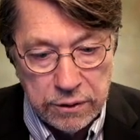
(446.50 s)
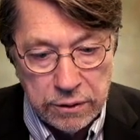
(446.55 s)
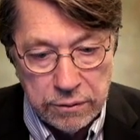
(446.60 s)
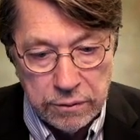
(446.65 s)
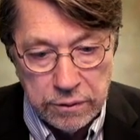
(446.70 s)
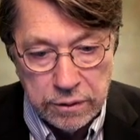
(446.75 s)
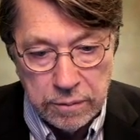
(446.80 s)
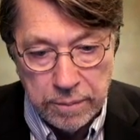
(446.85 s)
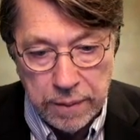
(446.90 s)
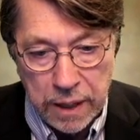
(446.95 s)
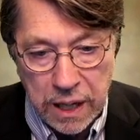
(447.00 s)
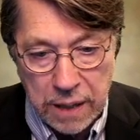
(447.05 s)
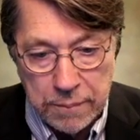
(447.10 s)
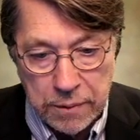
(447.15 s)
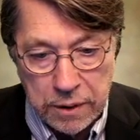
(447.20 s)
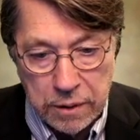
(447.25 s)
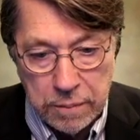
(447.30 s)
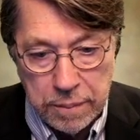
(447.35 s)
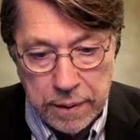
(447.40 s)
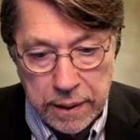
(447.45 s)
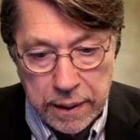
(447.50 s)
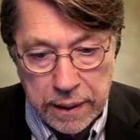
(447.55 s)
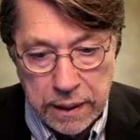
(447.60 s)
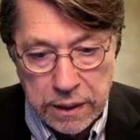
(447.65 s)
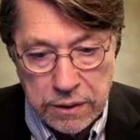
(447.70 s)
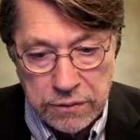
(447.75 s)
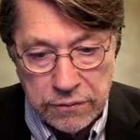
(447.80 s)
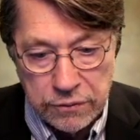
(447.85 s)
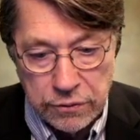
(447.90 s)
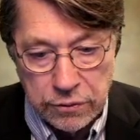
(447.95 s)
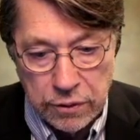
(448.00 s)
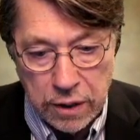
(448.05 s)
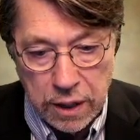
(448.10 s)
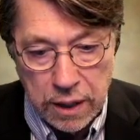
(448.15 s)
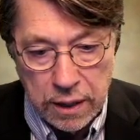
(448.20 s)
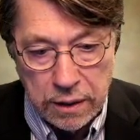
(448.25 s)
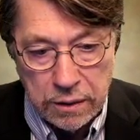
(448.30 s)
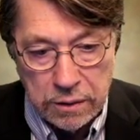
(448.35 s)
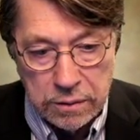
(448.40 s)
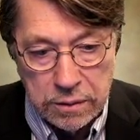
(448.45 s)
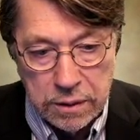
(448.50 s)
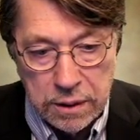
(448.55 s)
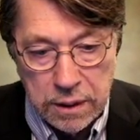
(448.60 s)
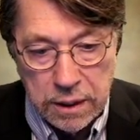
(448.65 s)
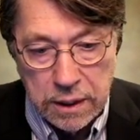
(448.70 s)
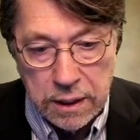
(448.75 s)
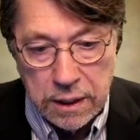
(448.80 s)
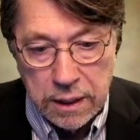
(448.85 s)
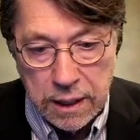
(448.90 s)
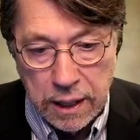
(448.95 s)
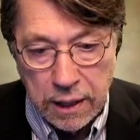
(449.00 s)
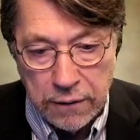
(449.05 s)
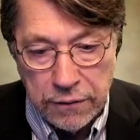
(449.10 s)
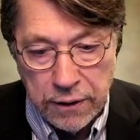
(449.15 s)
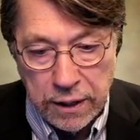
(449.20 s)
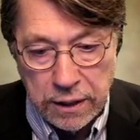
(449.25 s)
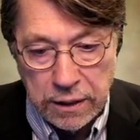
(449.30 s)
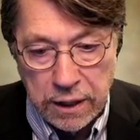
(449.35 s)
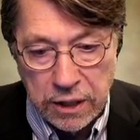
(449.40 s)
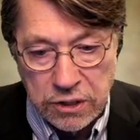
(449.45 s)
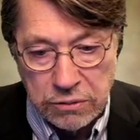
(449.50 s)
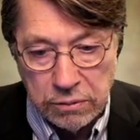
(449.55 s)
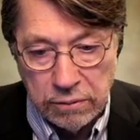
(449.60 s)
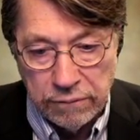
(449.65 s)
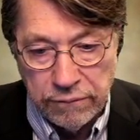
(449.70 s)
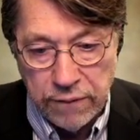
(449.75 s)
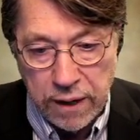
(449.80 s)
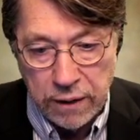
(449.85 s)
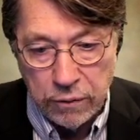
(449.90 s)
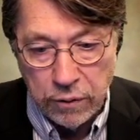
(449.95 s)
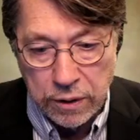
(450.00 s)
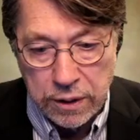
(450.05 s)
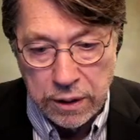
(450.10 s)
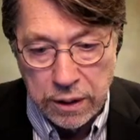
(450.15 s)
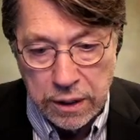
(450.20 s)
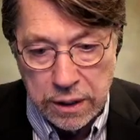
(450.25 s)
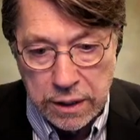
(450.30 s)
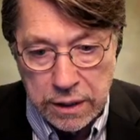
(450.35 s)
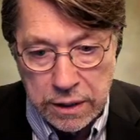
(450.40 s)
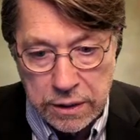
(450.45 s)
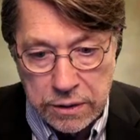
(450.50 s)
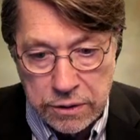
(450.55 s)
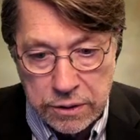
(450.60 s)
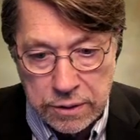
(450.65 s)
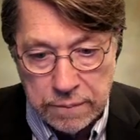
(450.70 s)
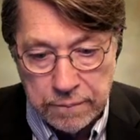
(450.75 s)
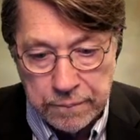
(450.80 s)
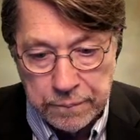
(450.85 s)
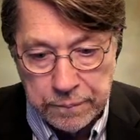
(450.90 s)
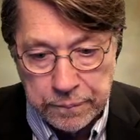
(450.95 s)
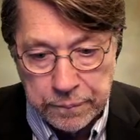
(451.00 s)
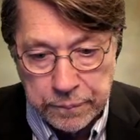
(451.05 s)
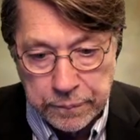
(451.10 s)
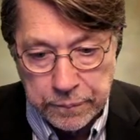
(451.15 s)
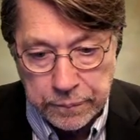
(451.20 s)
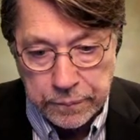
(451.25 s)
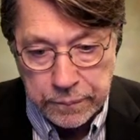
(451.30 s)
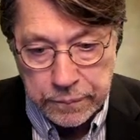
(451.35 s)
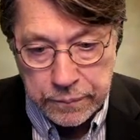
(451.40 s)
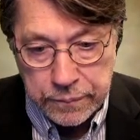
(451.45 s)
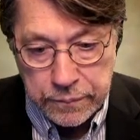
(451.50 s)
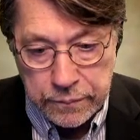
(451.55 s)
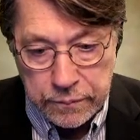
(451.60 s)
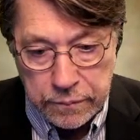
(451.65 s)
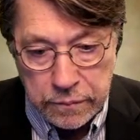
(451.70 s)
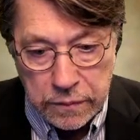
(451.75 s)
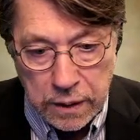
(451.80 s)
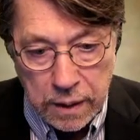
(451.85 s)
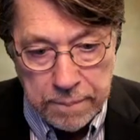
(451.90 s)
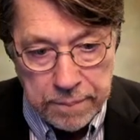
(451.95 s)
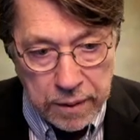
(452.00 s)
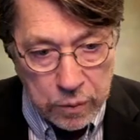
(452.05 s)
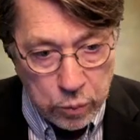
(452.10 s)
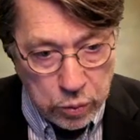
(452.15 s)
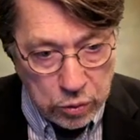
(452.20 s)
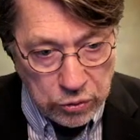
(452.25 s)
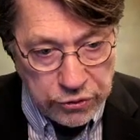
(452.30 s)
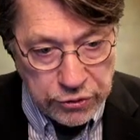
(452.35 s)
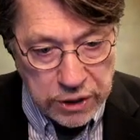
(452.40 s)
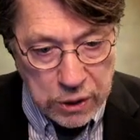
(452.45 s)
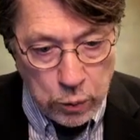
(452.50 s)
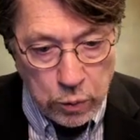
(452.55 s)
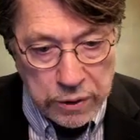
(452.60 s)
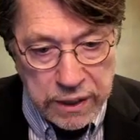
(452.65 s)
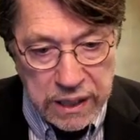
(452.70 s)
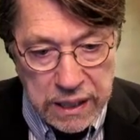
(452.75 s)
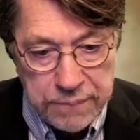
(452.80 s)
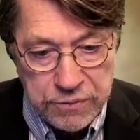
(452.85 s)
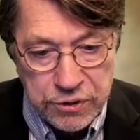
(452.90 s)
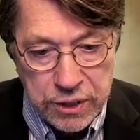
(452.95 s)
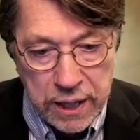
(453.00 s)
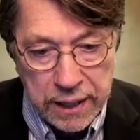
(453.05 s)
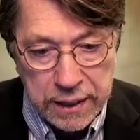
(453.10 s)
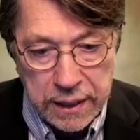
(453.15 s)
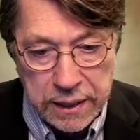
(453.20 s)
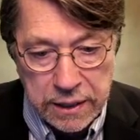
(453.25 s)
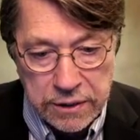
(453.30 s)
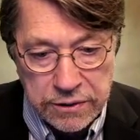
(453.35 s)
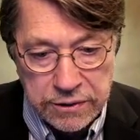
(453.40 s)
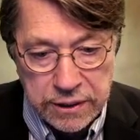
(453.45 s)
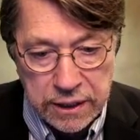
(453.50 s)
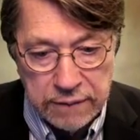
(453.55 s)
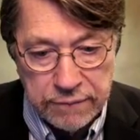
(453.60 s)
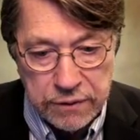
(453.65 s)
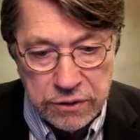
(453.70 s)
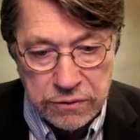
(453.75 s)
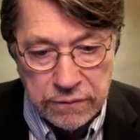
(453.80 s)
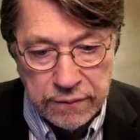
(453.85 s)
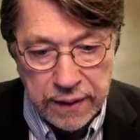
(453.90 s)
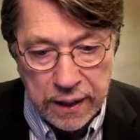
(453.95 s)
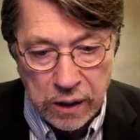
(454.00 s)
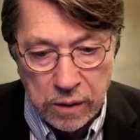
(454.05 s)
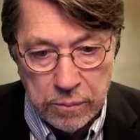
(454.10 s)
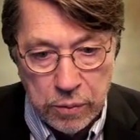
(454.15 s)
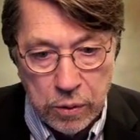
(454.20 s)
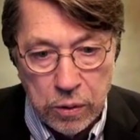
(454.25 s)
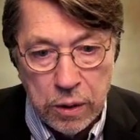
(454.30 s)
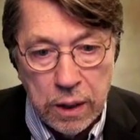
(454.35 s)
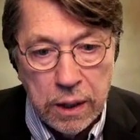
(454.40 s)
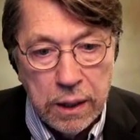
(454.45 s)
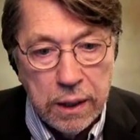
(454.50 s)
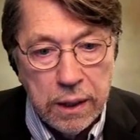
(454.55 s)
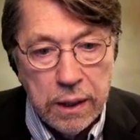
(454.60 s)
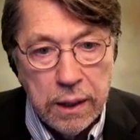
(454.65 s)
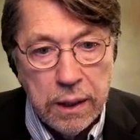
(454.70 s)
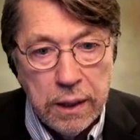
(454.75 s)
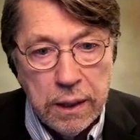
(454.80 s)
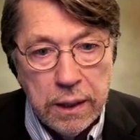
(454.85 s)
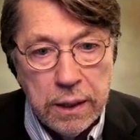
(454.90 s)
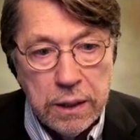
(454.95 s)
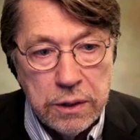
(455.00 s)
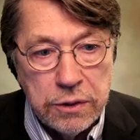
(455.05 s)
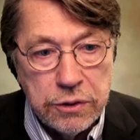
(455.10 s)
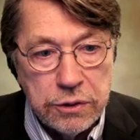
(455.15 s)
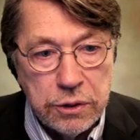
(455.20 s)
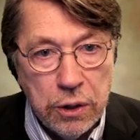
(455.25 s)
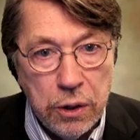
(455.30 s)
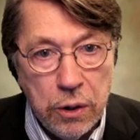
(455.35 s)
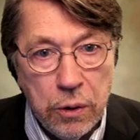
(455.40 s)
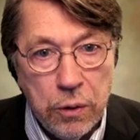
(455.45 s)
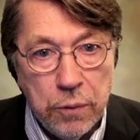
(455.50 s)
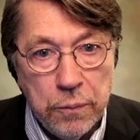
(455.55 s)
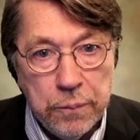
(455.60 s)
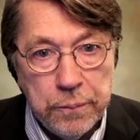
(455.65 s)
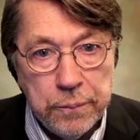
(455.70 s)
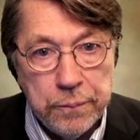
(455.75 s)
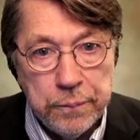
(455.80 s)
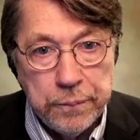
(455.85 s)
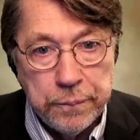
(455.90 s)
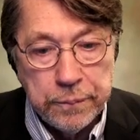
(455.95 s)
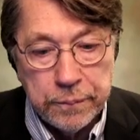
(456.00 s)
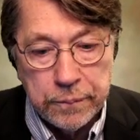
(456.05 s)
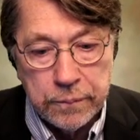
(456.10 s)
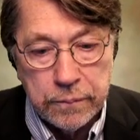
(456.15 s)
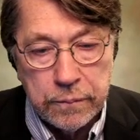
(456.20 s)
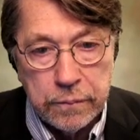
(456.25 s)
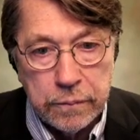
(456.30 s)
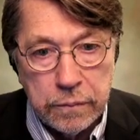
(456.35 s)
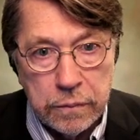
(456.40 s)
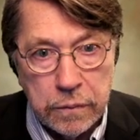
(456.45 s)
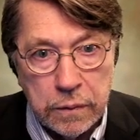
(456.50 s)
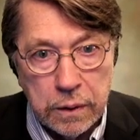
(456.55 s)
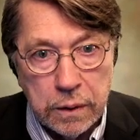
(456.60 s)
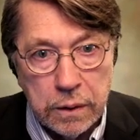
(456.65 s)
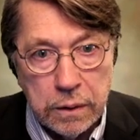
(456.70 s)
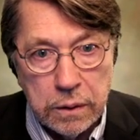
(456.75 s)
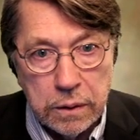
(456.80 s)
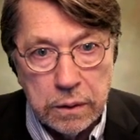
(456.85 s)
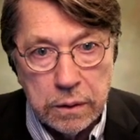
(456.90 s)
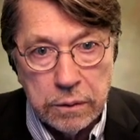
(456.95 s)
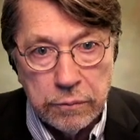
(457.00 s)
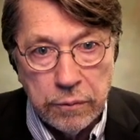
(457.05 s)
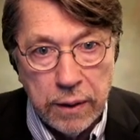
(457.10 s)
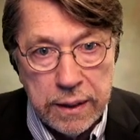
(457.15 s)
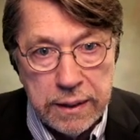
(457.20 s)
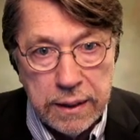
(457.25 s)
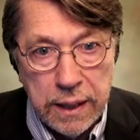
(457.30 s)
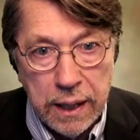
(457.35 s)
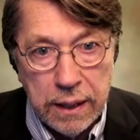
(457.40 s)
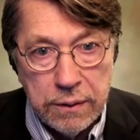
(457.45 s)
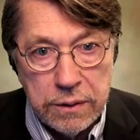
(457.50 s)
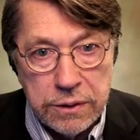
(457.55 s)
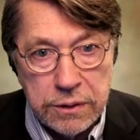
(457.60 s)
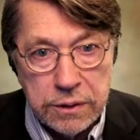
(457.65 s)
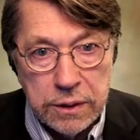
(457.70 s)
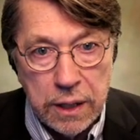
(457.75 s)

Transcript: there at the bottom of the page, trial. I think that's where Final Cut is. But we'll keep checking to see if it's available. So right now it's